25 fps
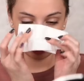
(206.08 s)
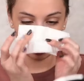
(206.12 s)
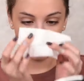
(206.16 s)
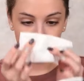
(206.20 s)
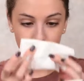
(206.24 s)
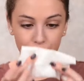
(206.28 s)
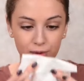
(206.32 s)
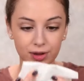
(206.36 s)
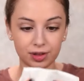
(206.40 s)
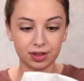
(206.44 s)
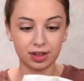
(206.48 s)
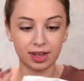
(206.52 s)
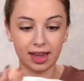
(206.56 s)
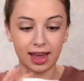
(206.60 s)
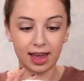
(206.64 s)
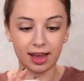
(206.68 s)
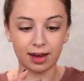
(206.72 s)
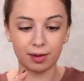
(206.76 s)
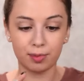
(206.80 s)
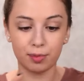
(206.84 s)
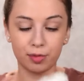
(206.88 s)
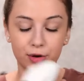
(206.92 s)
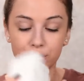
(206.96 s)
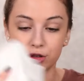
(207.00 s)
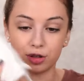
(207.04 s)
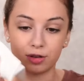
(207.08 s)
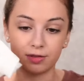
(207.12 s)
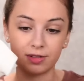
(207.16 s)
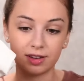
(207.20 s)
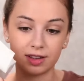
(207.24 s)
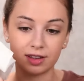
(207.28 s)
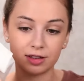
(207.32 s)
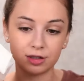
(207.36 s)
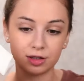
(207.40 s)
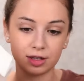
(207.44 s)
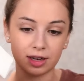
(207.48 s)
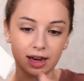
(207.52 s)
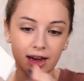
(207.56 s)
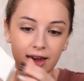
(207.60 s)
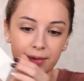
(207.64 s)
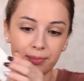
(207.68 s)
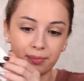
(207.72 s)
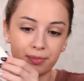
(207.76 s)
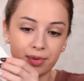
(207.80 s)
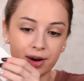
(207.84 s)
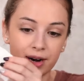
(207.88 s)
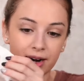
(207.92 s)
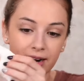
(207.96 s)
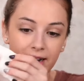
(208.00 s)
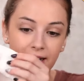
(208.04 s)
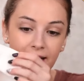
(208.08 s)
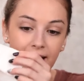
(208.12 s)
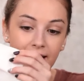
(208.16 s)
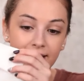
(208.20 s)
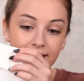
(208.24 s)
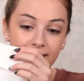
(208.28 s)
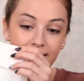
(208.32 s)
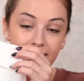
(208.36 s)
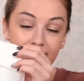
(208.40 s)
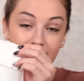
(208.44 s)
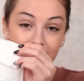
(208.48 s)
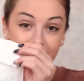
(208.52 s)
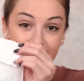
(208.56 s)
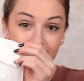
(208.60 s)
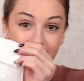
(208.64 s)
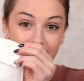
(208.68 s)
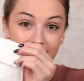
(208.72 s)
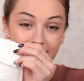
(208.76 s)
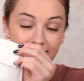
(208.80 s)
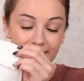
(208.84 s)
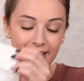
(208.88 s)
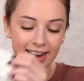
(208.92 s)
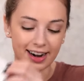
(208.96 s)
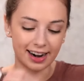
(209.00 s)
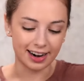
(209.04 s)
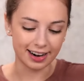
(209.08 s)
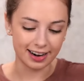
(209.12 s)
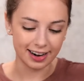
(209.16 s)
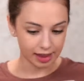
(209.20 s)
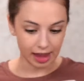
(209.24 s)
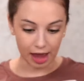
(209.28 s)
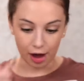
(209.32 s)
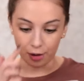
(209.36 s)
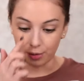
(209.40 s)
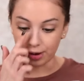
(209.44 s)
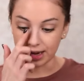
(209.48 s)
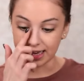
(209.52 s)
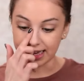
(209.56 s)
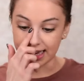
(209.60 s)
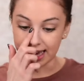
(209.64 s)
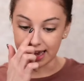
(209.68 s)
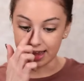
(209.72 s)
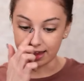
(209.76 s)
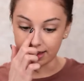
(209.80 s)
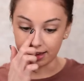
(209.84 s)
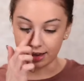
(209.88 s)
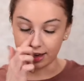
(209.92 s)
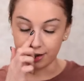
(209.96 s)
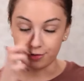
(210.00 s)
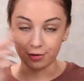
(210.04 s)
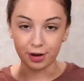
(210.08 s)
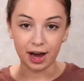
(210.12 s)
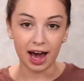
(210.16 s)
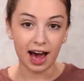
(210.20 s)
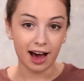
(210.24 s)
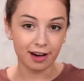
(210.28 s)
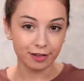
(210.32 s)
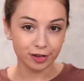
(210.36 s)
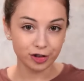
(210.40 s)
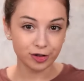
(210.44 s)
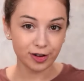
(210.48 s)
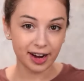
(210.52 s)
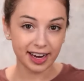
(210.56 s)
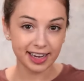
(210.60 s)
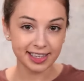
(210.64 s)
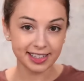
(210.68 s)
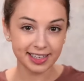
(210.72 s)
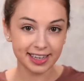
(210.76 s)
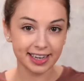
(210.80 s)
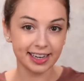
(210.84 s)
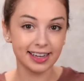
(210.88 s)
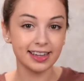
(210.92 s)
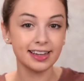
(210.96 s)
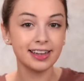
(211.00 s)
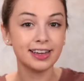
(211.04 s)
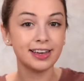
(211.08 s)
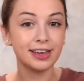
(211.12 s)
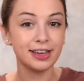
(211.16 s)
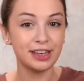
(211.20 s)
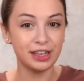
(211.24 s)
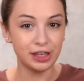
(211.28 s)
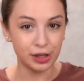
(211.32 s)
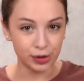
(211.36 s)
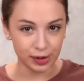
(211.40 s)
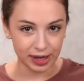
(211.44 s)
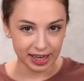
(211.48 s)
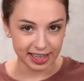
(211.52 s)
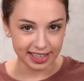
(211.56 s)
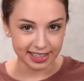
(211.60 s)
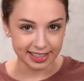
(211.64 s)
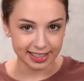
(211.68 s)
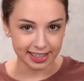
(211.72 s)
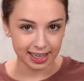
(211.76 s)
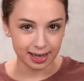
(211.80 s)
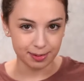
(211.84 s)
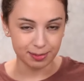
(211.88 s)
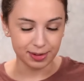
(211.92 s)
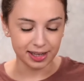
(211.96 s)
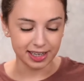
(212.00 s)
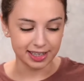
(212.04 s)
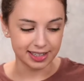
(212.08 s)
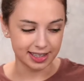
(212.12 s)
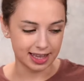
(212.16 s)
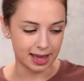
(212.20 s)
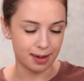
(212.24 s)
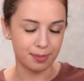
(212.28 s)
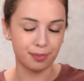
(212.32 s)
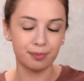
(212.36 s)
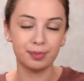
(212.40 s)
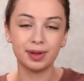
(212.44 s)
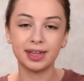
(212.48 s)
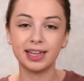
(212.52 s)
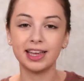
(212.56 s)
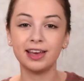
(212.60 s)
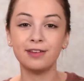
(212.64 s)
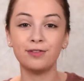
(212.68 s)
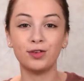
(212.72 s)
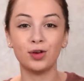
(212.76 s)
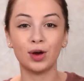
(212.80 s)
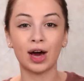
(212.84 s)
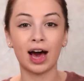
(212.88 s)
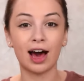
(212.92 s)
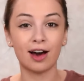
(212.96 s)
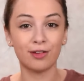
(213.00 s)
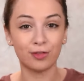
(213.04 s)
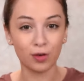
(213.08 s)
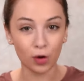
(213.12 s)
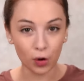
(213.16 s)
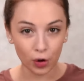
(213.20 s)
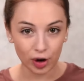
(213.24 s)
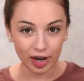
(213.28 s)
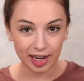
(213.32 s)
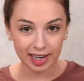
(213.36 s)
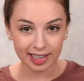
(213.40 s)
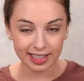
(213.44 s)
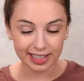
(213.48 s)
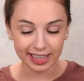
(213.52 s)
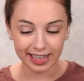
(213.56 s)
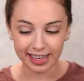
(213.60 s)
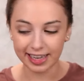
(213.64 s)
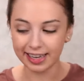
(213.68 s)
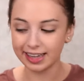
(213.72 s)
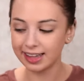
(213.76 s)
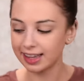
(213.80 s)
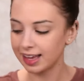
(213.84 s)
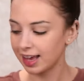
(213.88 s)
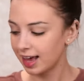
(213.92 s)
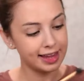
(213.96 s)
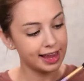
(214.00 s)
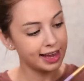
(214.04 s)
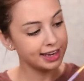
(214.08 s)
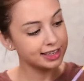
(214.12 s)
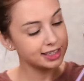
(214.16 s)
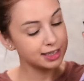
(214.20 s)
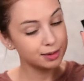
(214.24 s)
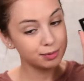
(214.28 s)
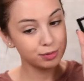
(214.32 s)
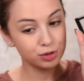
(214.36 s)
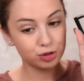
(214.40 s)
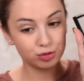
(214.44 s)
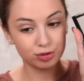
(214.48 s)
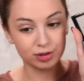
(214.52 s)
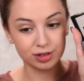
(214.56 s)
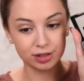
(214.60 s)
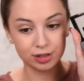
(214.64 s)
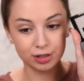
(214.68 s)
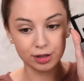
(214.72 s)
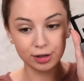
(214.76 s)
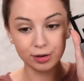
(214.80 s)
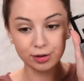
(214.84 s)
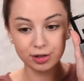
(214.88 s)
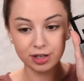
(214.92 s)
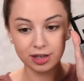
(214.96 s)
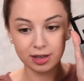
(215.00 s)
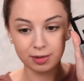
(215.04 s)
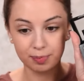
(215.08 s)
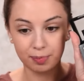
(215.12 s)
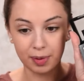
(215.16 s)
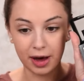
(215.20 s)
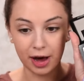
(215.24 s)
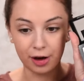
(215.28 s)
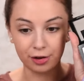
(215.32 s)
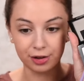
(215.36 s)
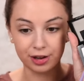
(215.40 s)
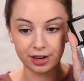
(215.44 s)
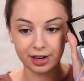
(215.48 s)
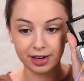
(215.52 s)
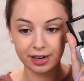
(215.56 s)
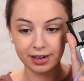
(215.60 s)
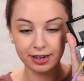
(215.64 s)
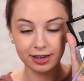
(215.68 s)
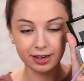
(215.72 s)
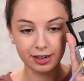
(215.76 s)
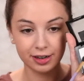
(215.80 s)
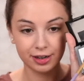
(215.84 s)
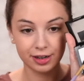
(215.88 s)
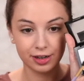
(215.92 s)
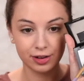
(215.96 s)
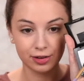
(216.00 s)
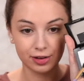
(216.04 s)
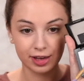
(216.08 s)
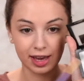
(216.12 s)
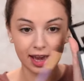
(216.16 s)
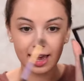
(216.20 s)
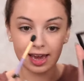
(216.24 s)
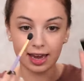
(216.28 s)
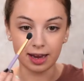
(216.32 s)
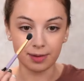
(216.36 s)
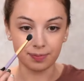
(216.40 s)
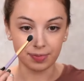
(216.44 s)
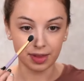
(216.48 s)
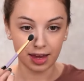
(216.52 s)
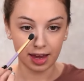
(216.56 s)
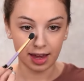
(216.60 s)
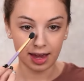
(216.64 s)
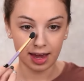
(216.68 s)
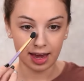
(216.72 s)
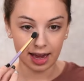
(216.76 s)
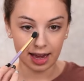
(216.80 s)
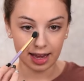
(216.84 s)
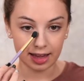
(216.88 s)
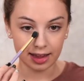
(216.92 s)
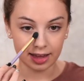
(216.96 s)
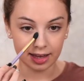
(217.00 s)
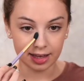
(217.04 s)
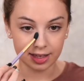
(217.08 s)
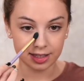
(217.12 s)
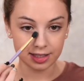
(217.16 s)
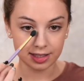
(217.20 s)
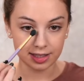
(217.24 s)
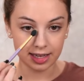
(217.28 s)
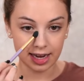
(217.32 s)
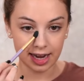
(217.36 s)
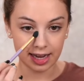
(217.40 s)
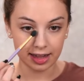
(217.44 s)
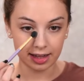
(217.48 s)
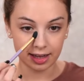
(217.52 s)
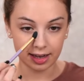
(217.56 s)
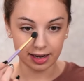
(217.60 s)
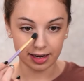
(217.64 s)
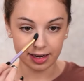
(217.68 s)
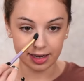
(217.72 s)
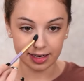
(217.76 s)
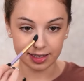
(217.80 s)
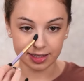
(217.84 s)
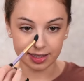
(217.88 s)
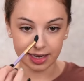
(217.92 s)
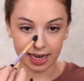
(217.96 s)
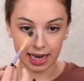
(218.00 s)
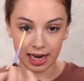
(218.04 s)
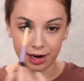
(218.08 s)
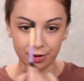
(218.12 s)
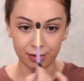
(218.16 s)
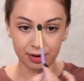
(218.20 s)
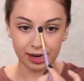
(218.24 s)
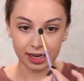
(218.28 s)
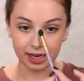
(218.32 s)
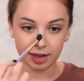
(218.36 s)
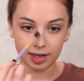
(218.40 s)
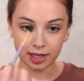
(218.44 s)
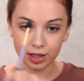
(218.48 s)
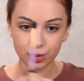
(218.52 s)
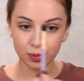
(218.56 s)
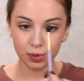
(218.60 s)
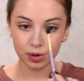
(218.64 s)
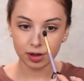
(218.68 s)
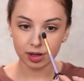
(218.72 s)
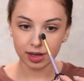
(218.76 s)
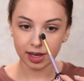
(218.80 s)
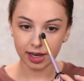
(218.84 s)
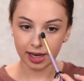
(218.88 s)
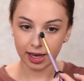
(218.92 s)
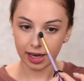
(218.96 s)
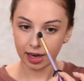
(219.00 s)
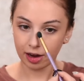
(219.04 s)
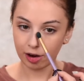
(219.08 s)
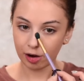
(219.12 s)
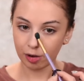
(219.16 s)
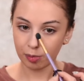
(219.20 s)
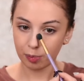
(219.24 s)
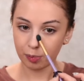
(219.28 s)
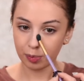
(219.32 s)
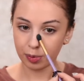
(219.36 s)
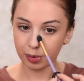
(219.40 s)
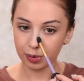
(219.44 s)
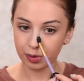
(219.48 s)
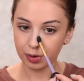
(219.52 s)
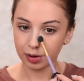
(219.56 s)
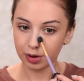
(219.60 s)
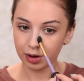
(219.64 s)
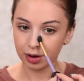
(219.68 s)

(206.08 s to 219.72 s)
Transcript: It will take most of it. See, I barely had anything in there. Now, again, if you have dry skin, you can skip this step, but if you have oily skin, take some translucent powder, okay, and set this area. This will help